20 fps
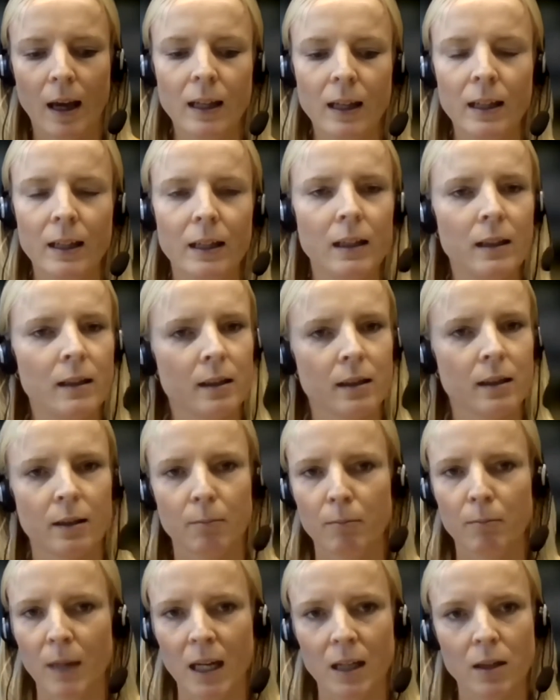and he
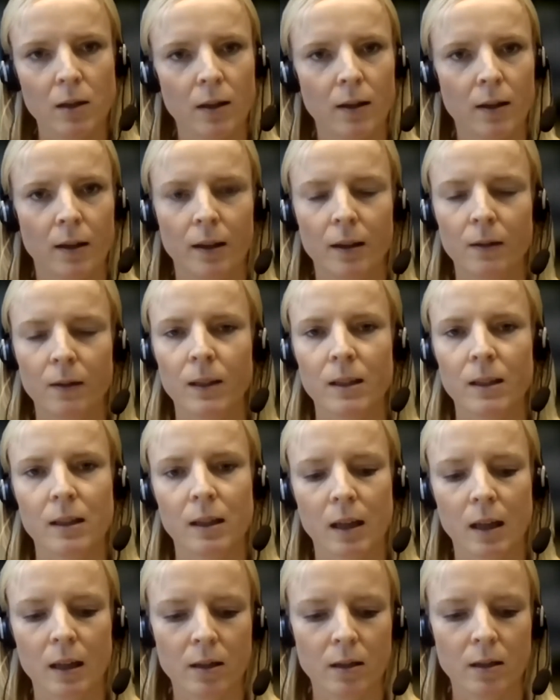leads major
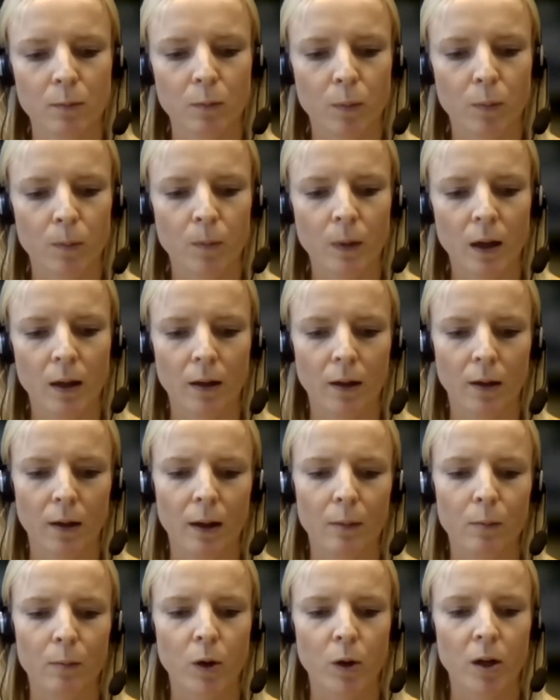investigation
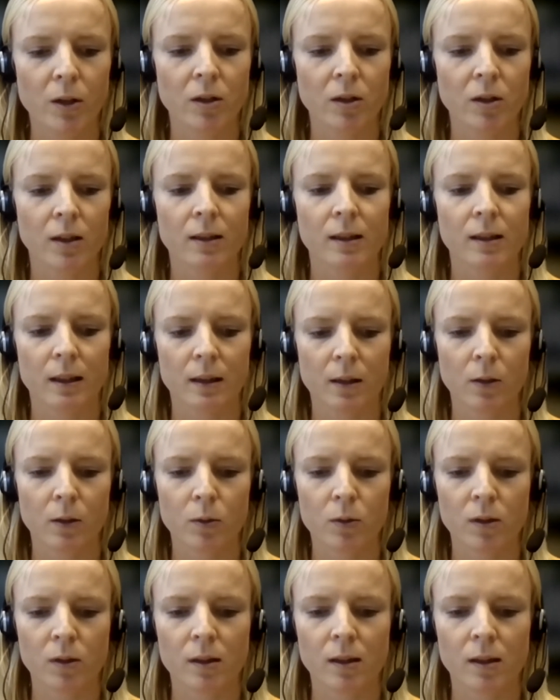and projects at the
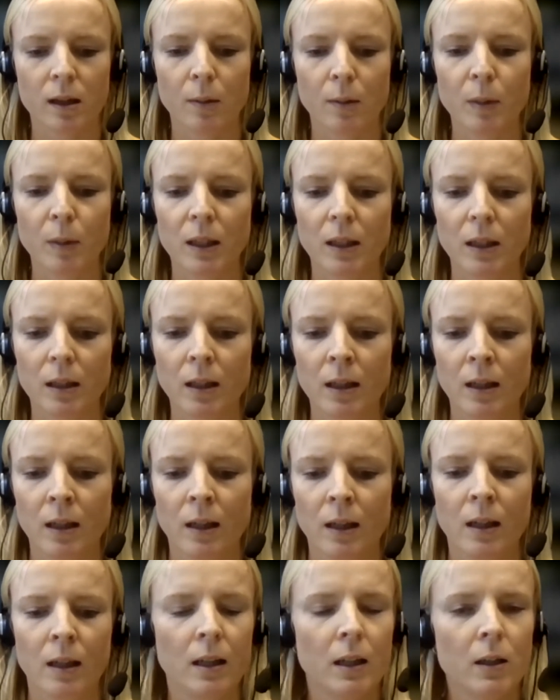OCCRP.
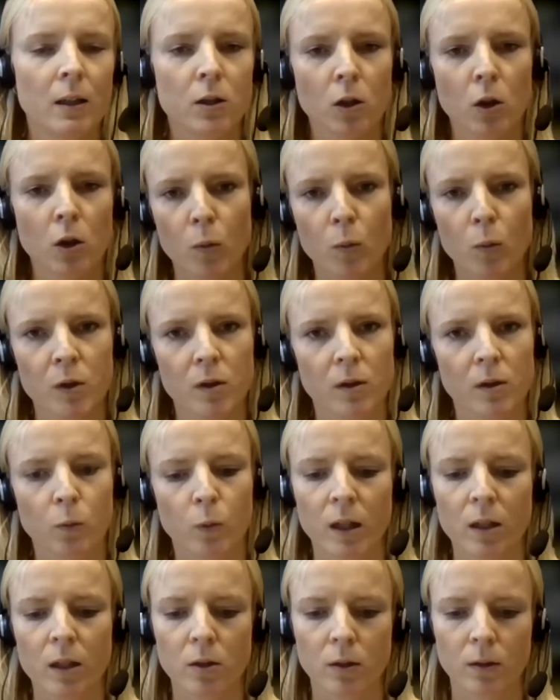He scopes the
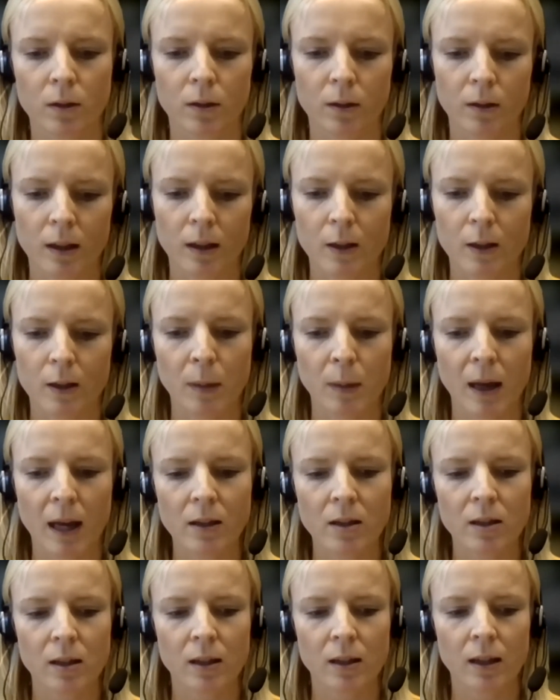regional
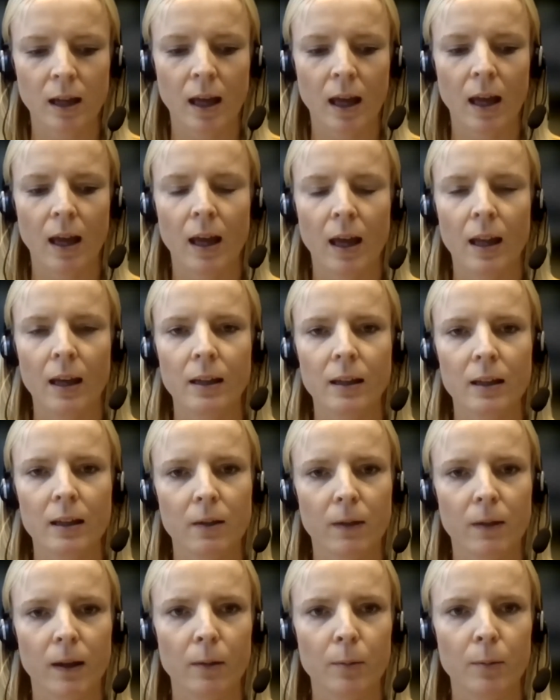expansion and
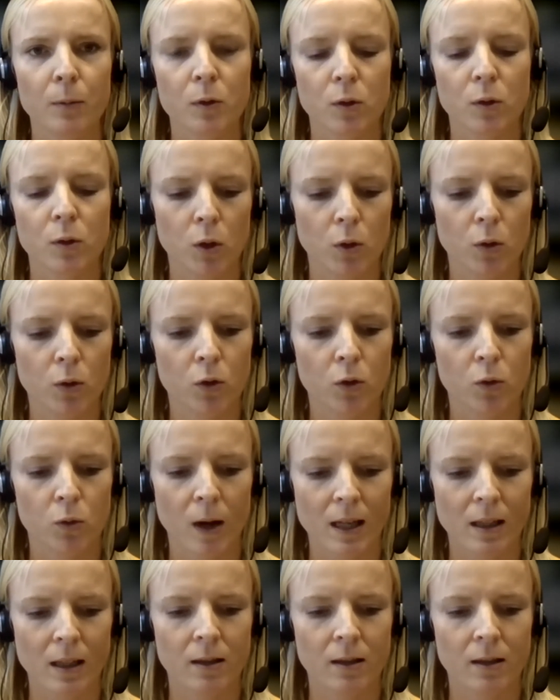develops new
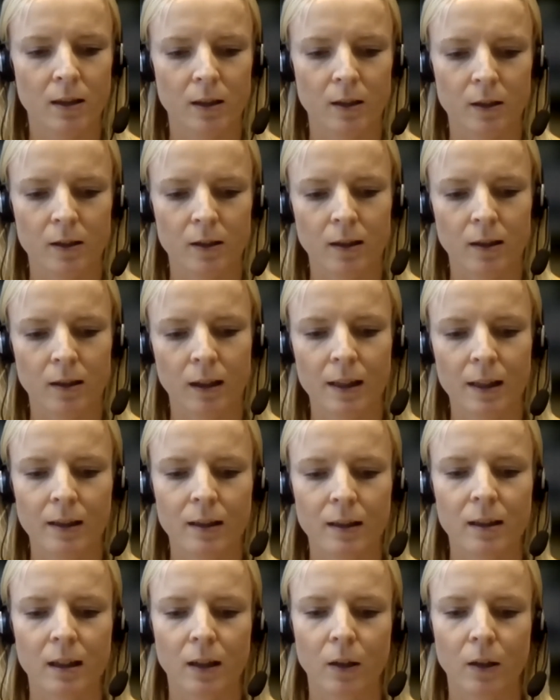strategies
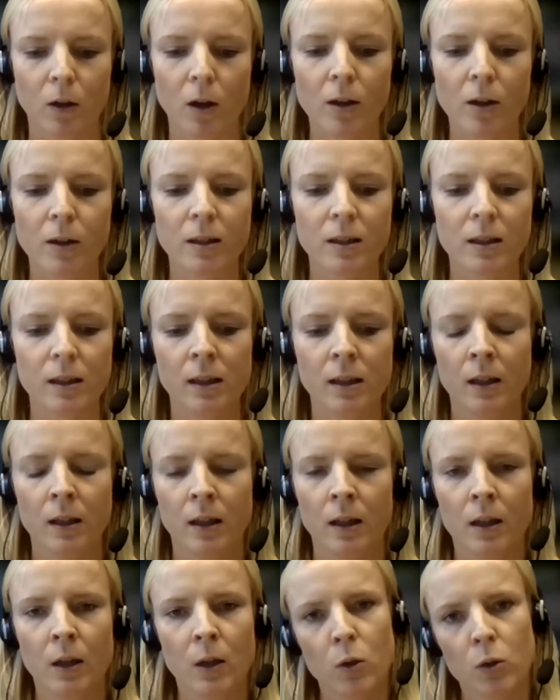and technology
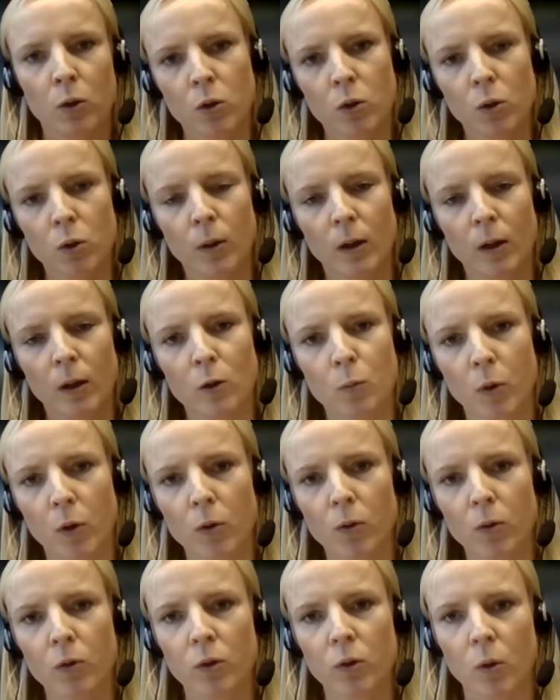to
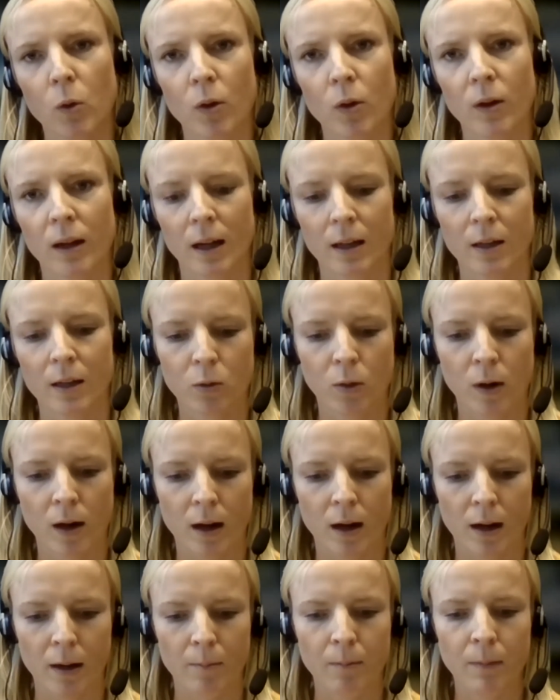expose organized
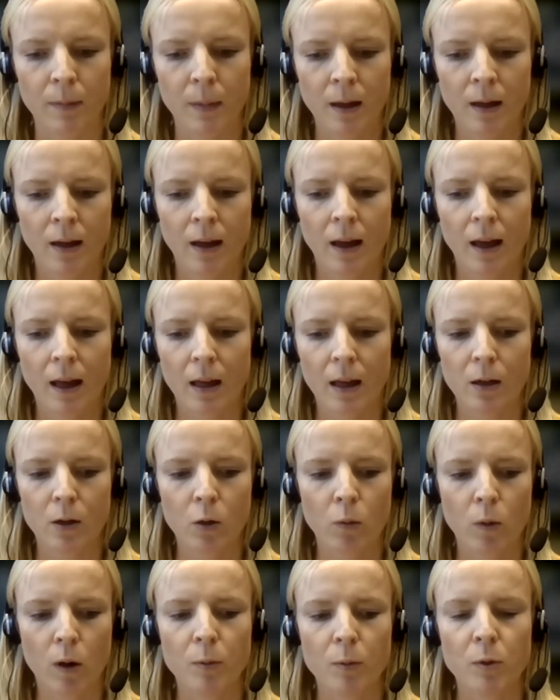crime and
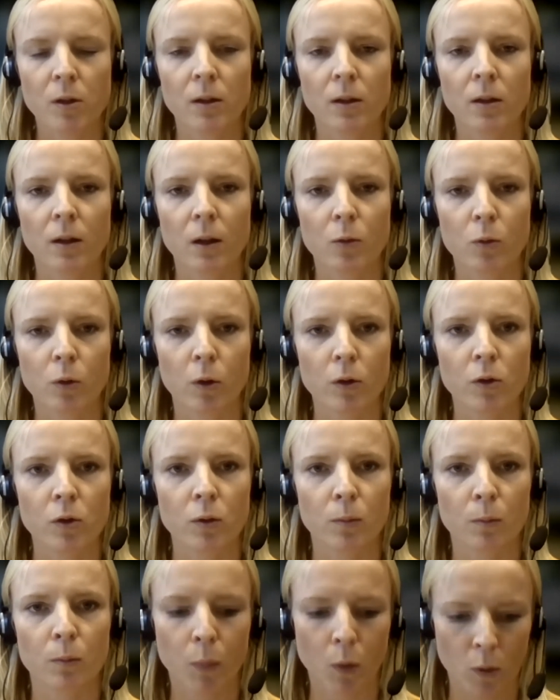corruption
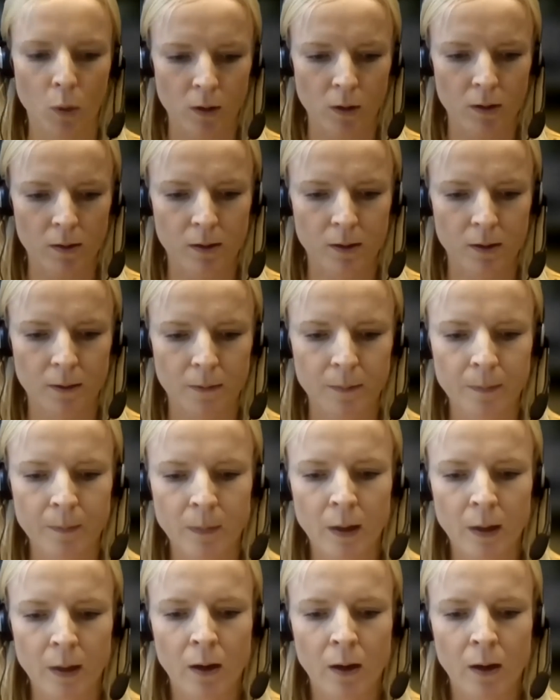across borders.